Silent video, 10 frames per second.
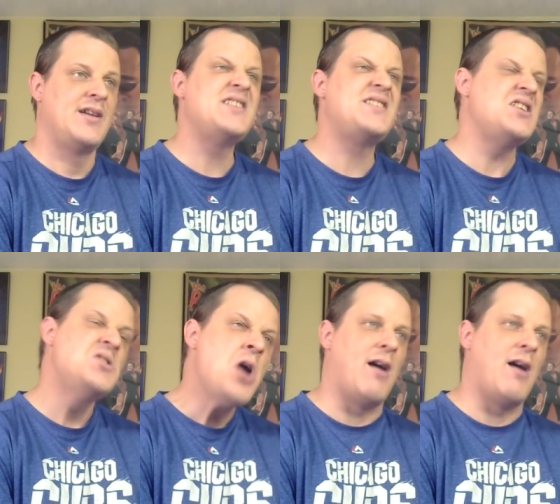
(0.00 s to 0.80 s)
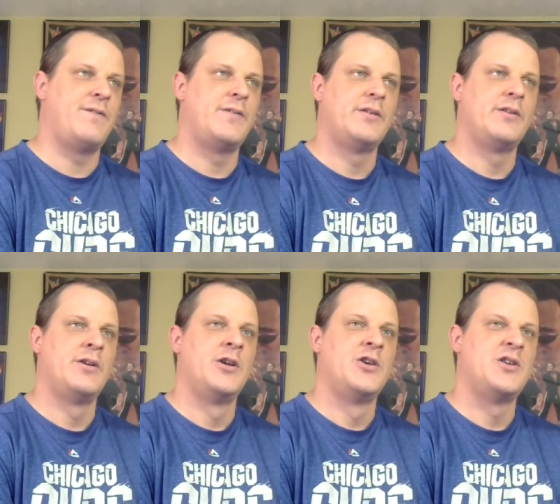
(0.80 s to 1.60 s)

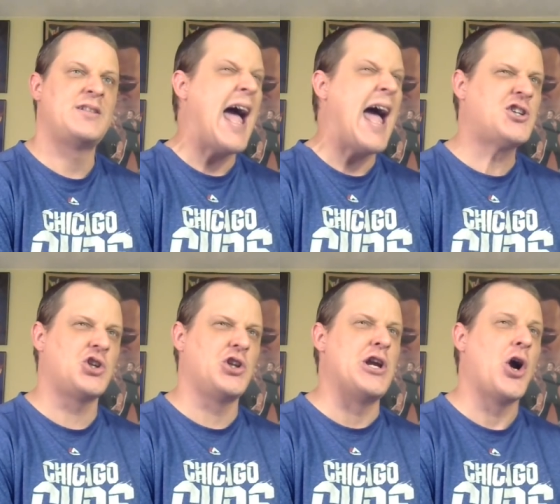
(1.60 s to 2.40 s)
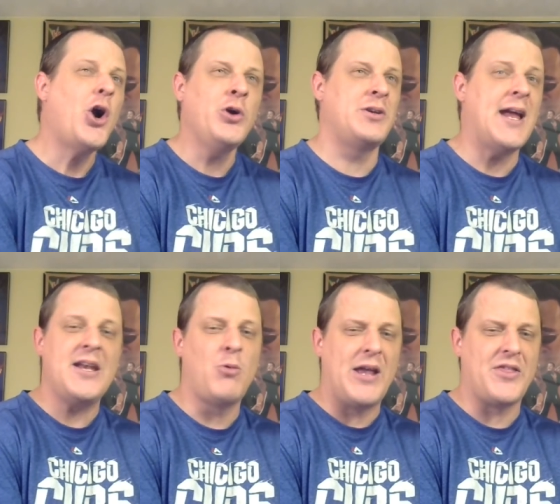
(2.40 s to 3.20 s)
to actually hurt in
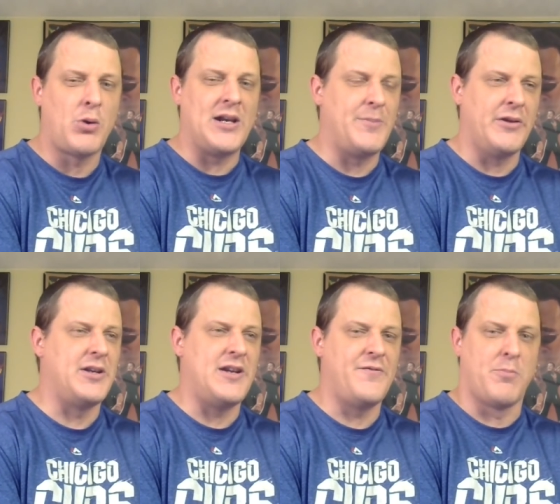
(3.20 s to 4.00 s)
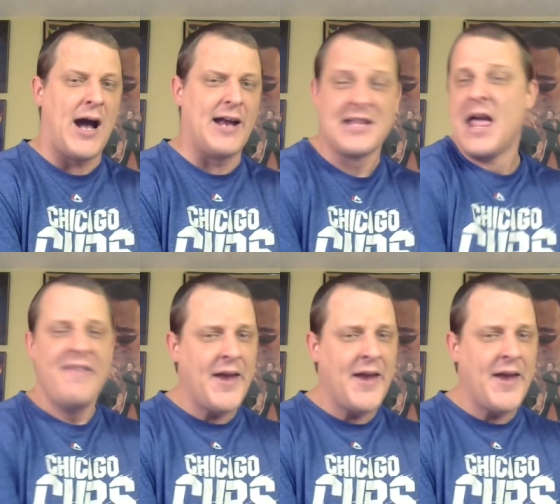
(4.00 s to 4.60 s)
any way the credibility of your product,